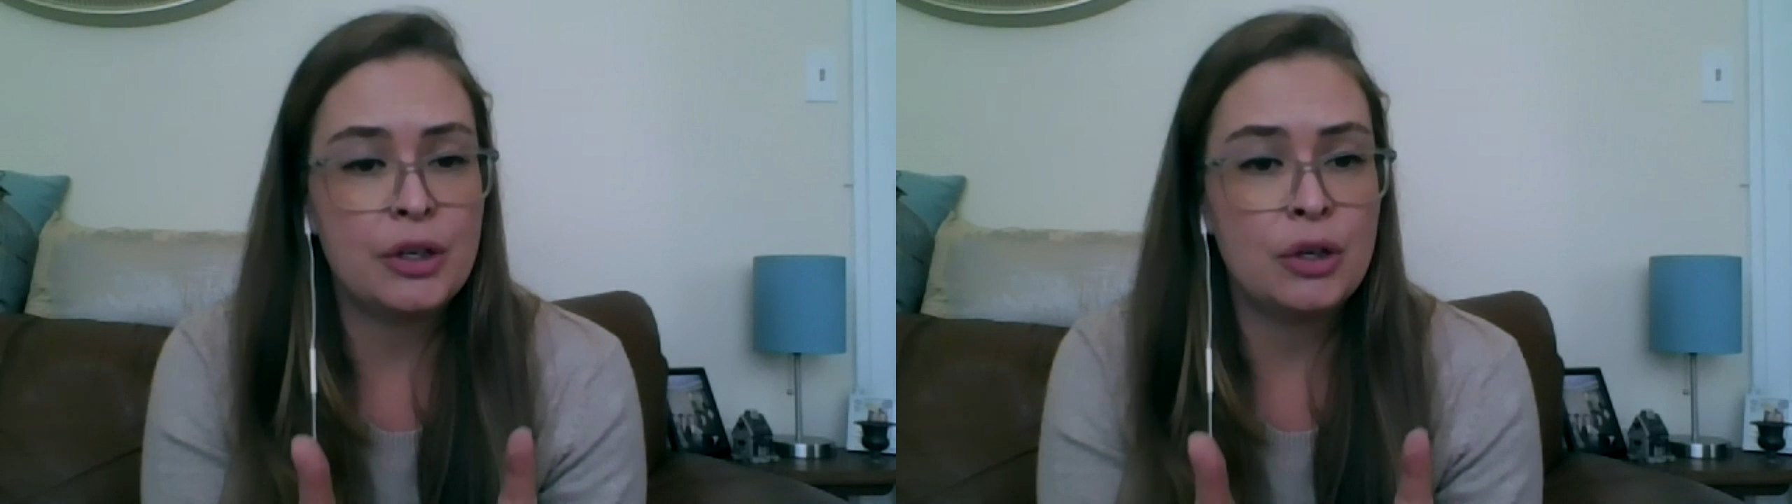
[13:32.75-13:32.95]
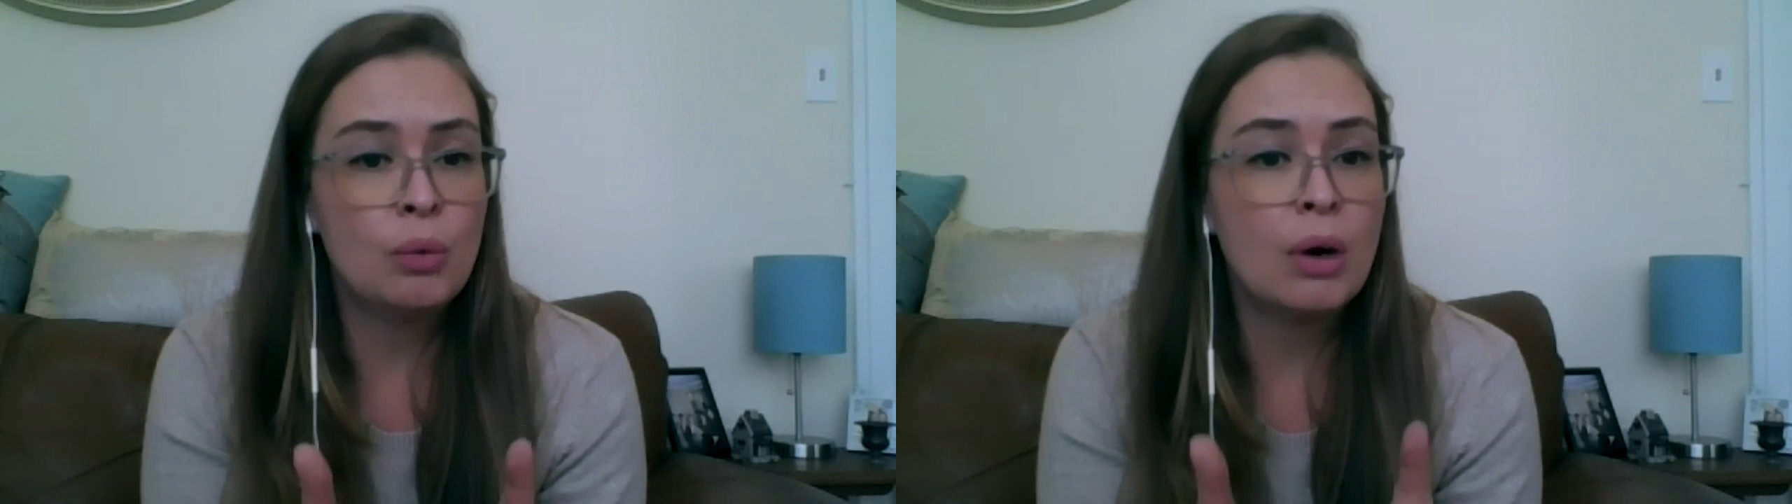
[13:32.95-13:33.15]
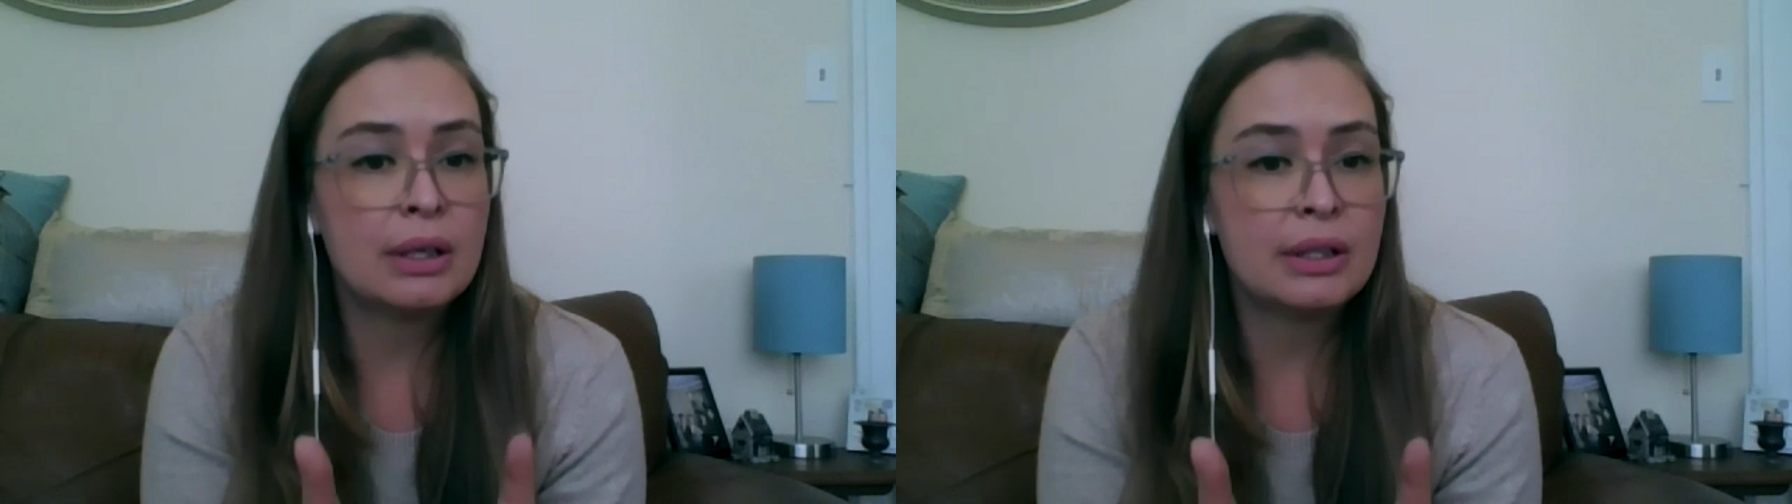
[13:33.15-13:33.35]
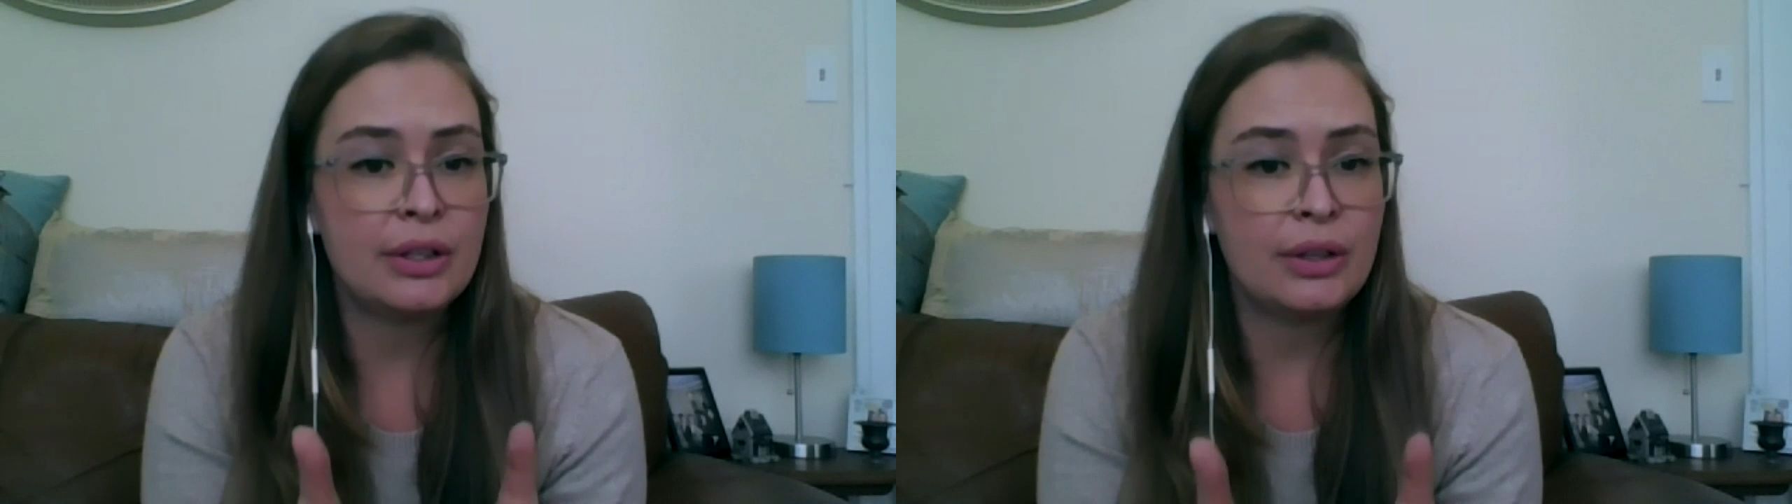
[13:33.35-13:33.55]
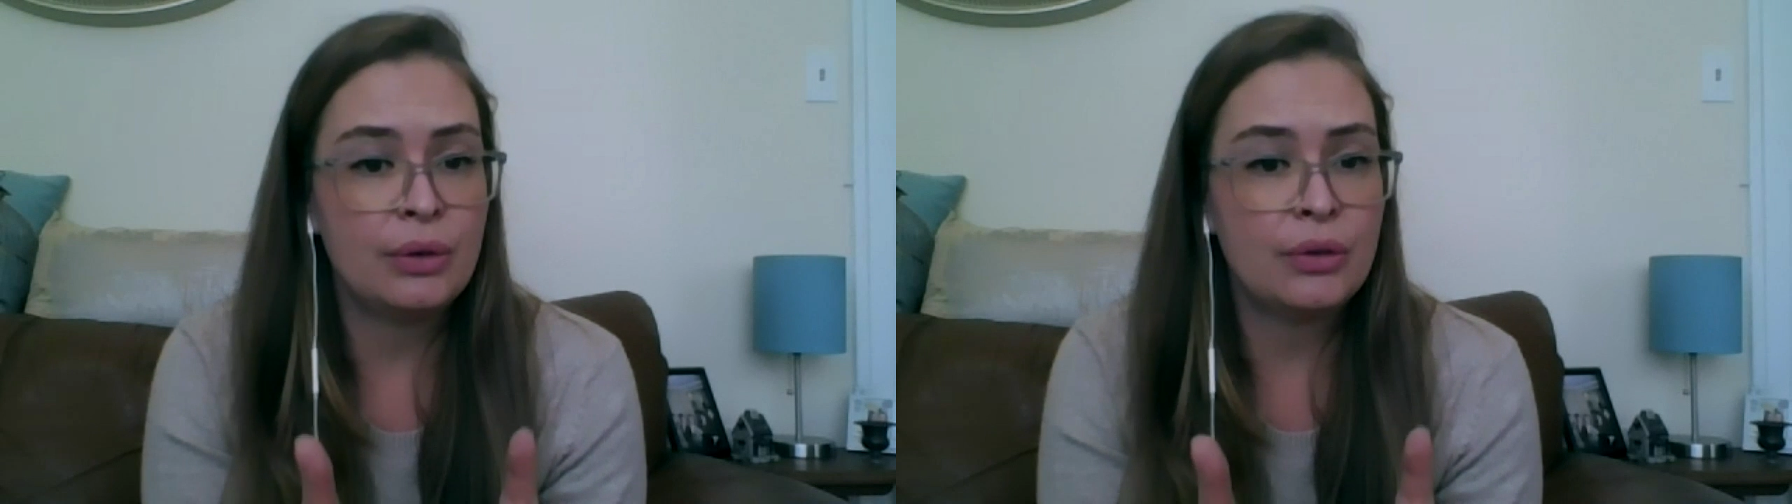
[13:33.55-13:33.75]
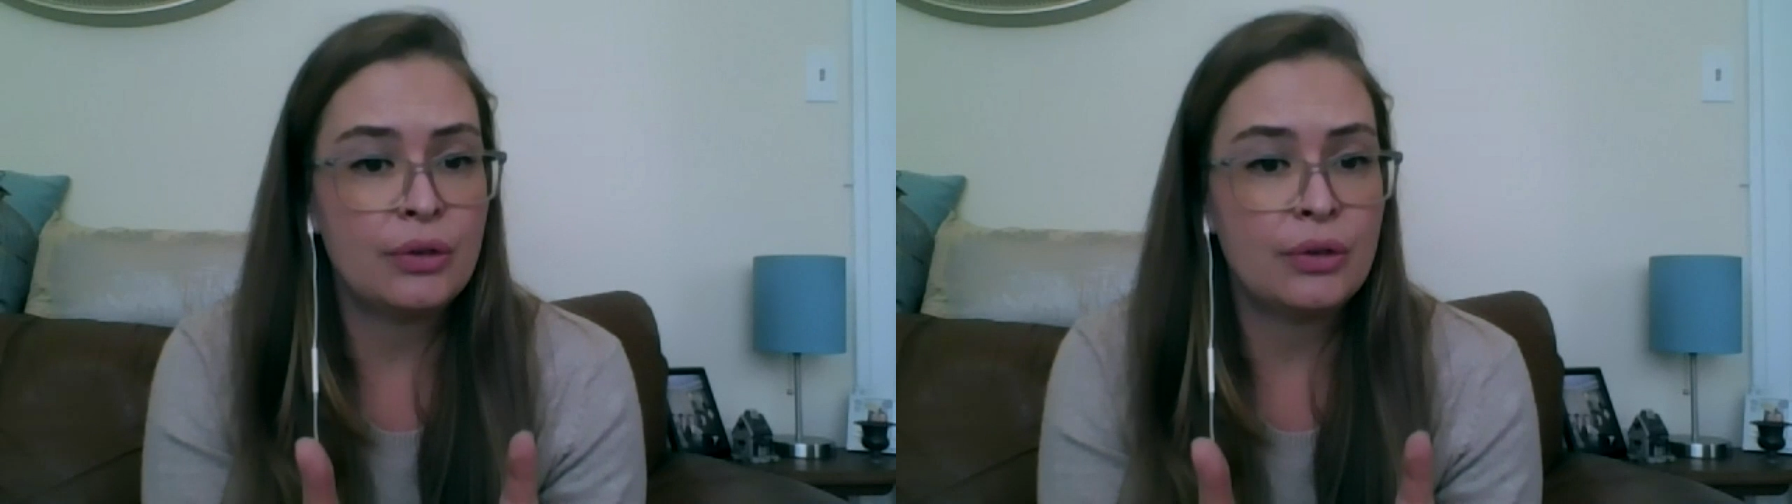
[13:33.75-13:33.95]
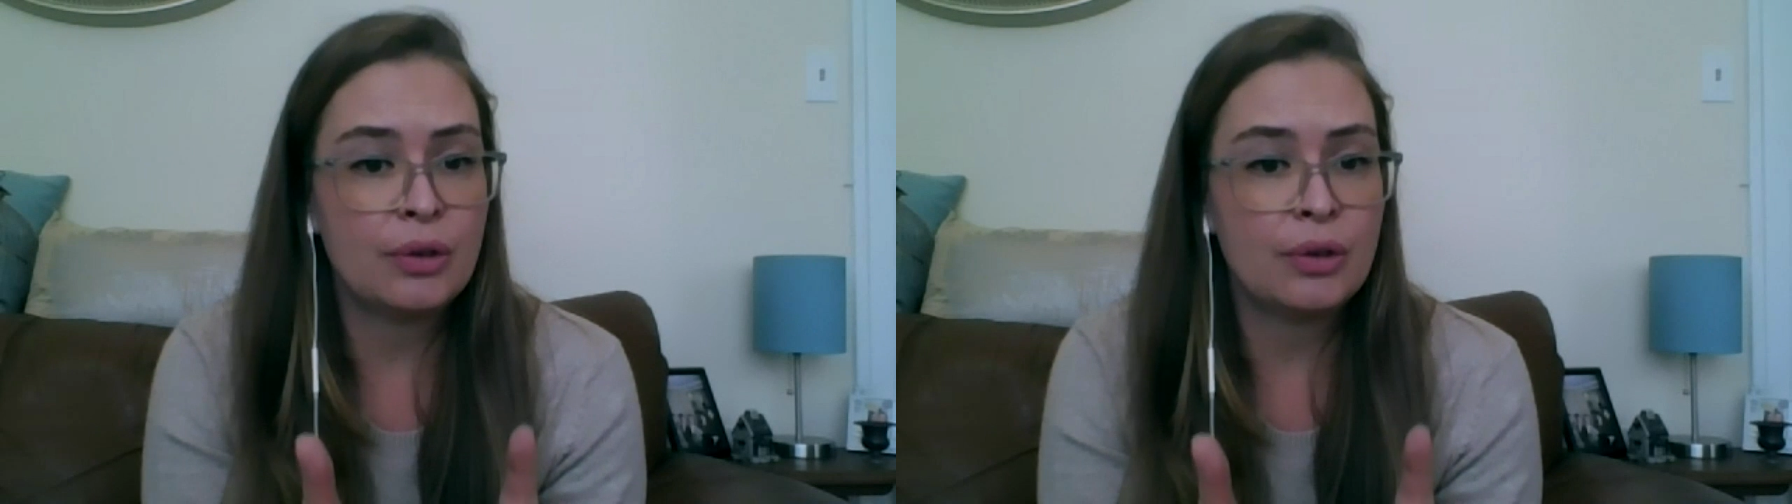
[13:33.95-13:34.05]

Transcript: you want to use